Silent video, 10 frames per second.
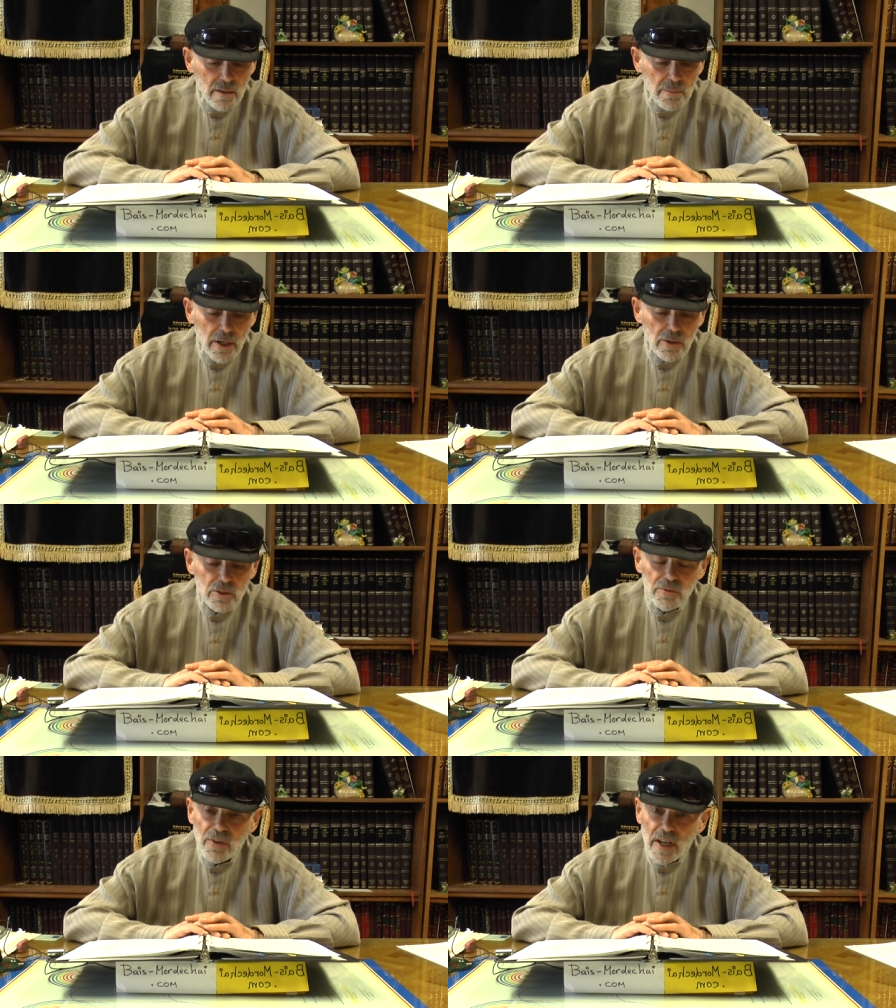
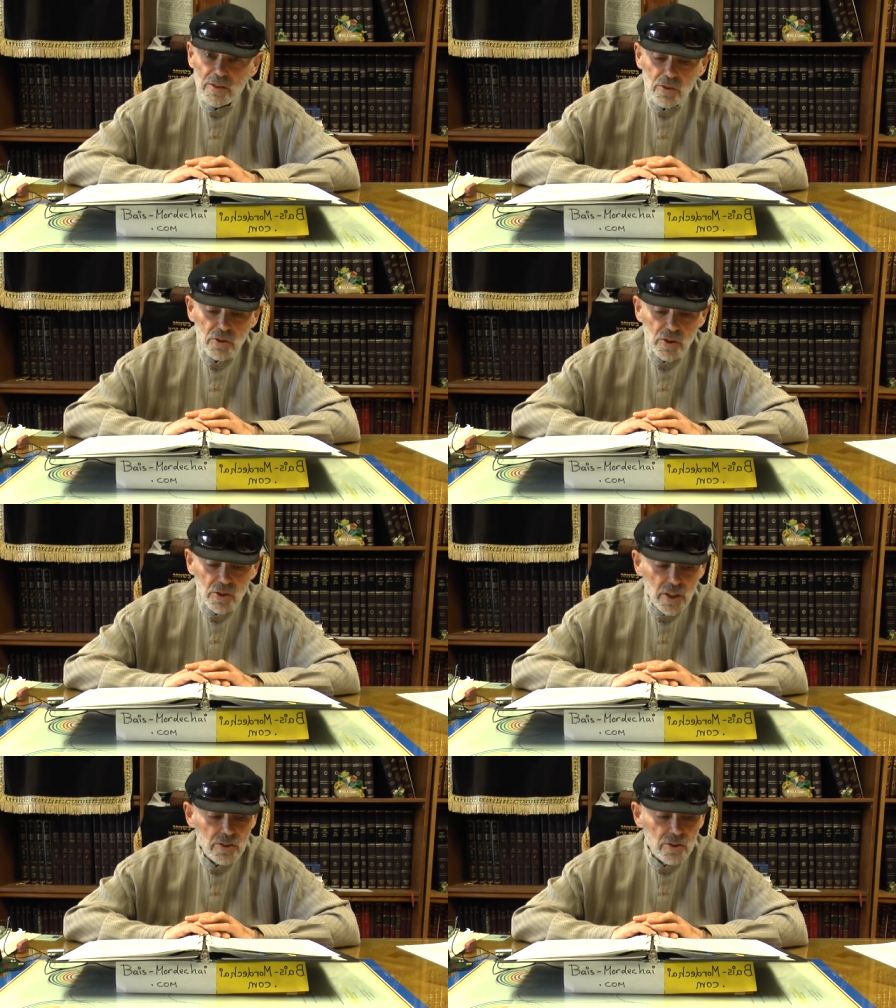Pharaoh's advisor
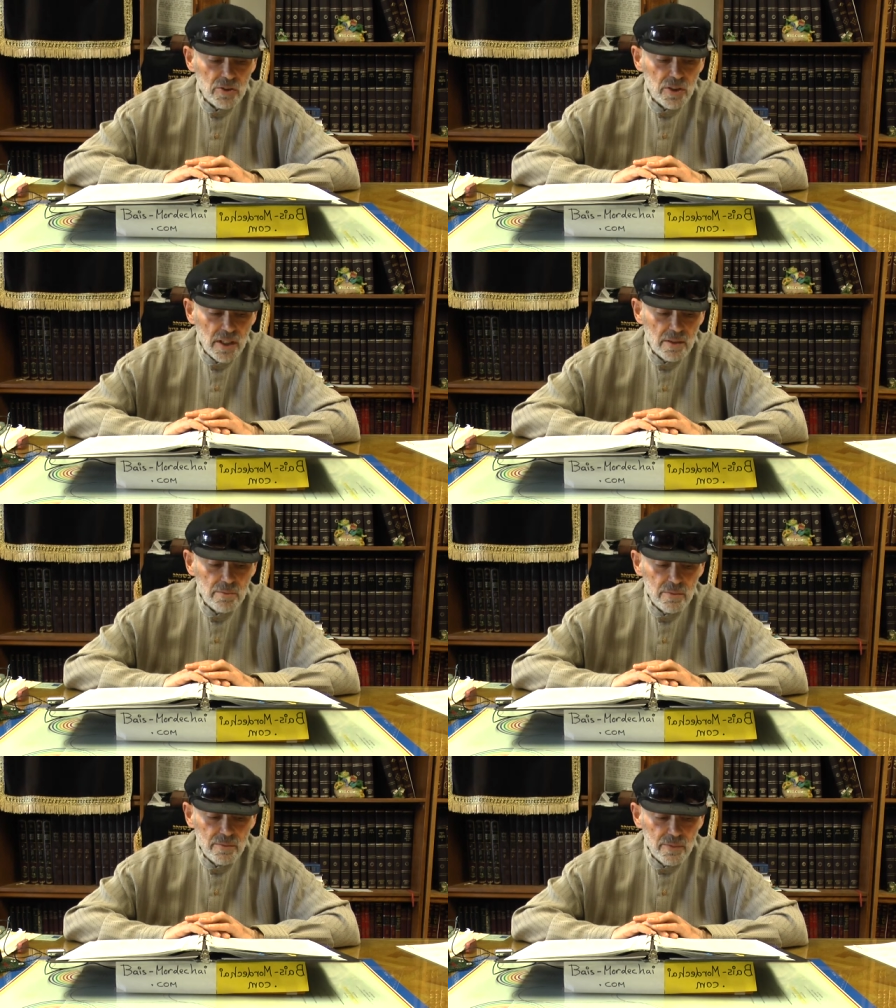suggested to
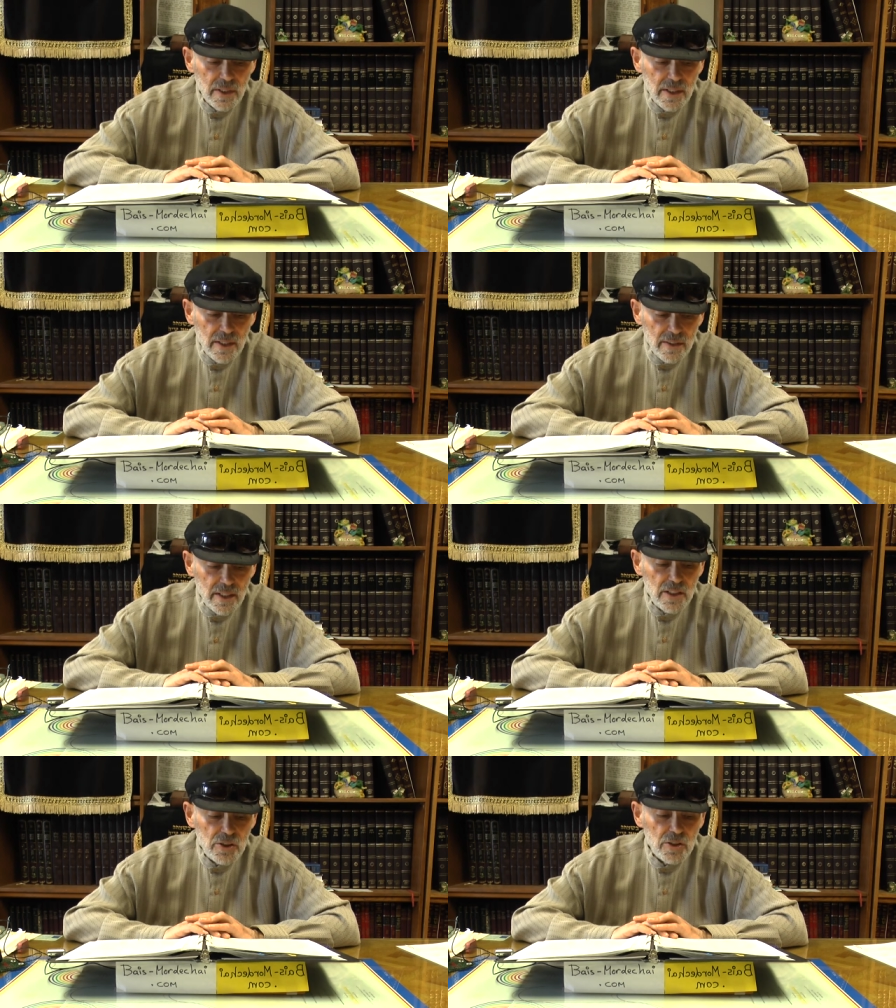him
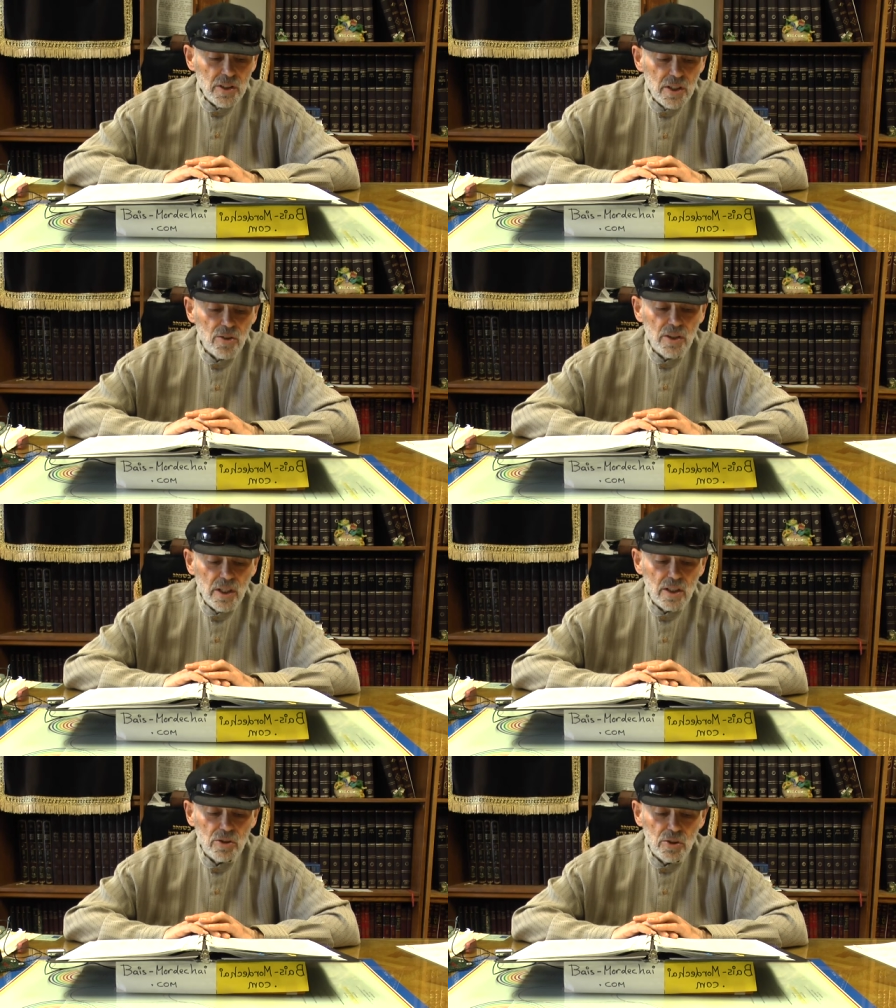that he should kill the
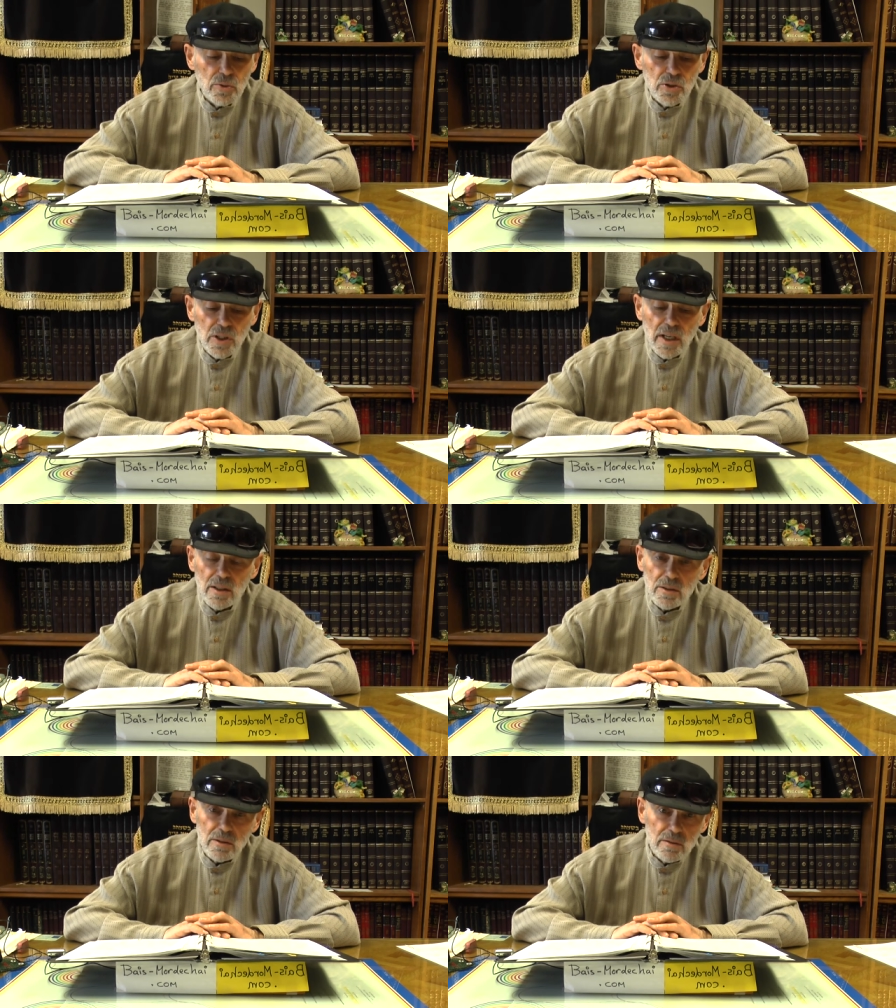young Jewish
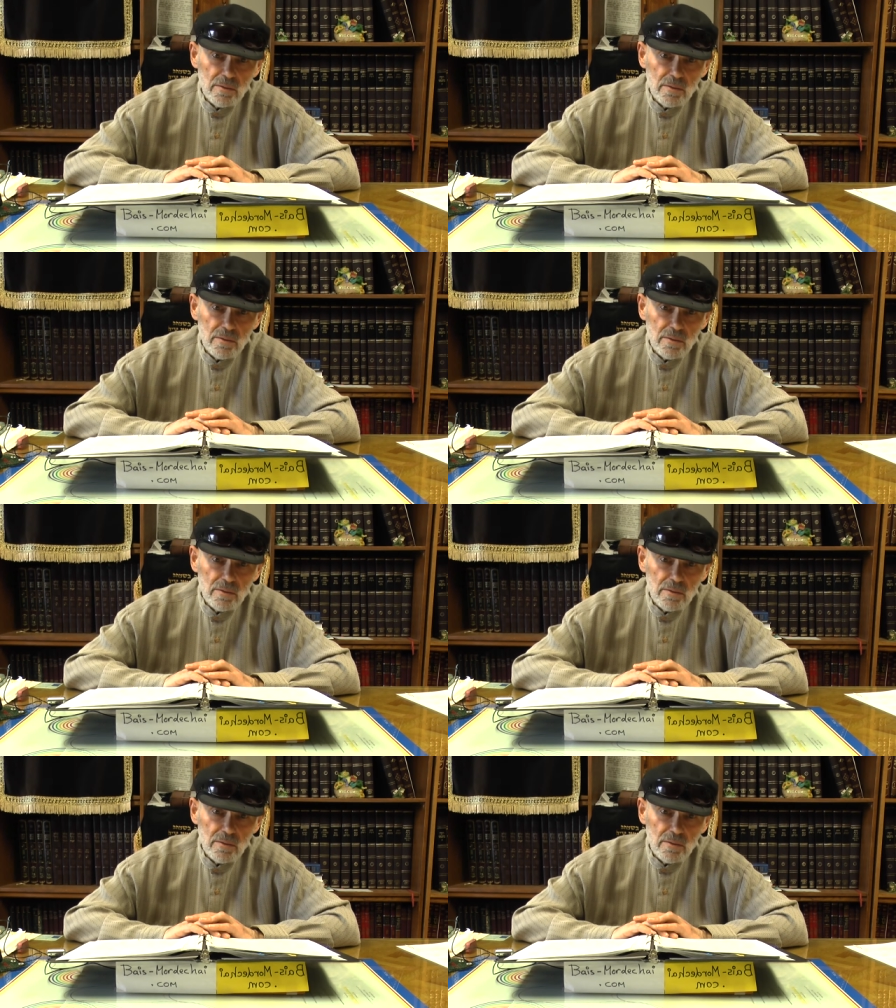child,